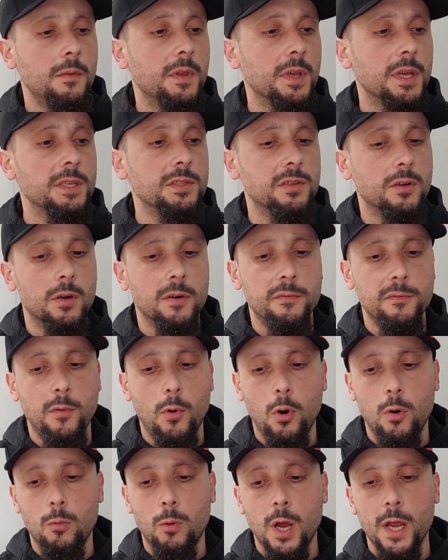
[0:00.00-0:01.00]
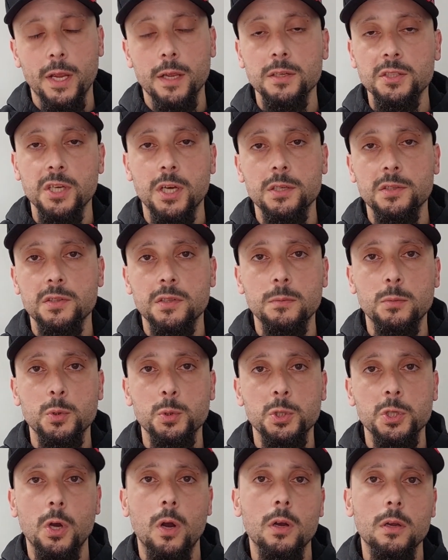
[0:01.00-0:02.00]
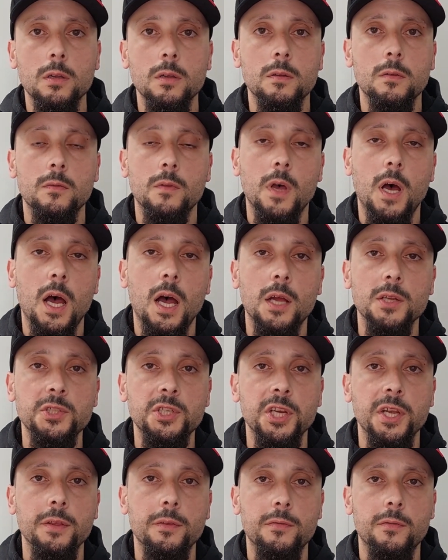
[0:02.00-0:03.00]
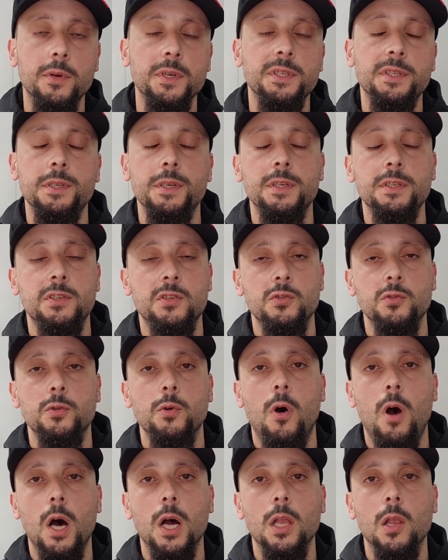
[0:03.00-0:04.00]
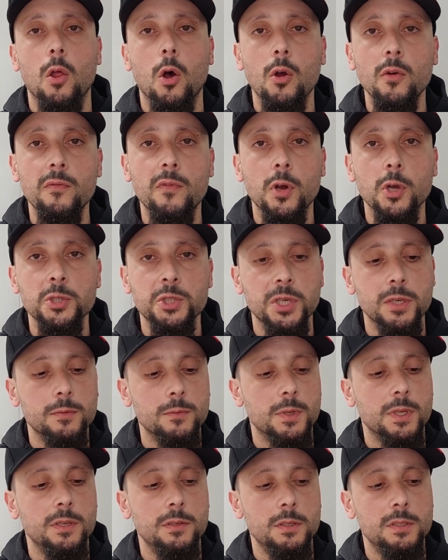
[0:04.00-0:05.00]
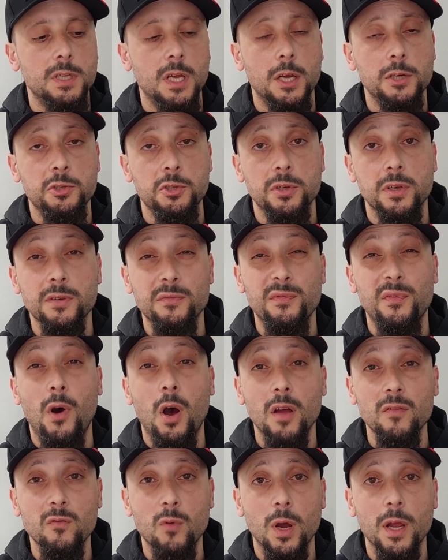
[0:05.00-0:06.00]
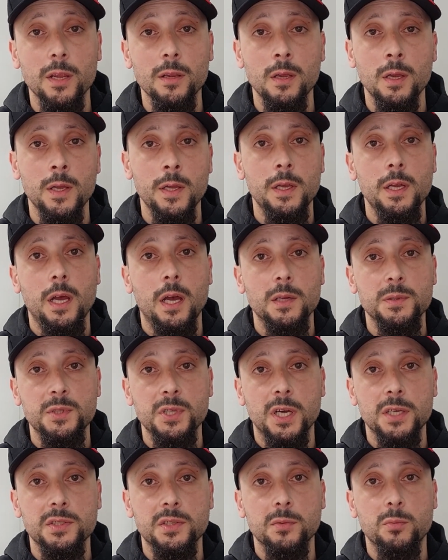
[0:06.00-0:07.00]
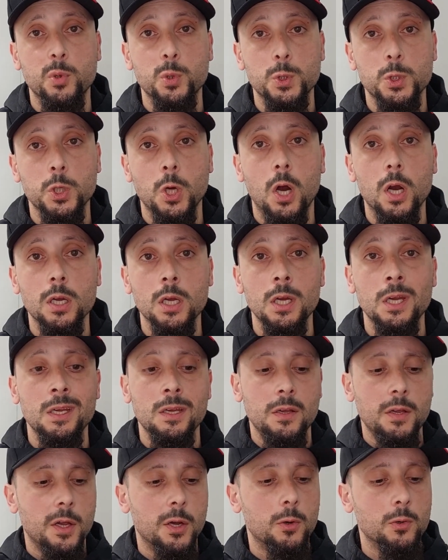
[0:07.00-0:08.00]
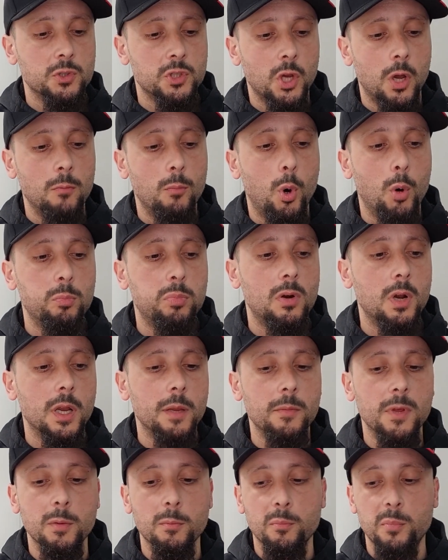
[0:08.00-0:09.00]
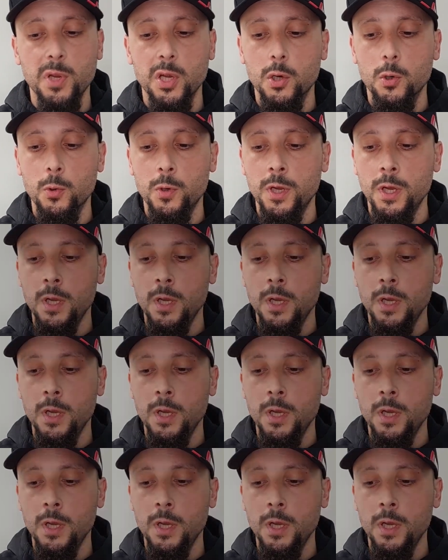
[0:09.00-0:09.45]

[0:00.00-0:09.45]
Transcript: These are a 4-way adjustable shock. The RG362 high-low version is actually a 5-way adjustable shock. Also a more premium build.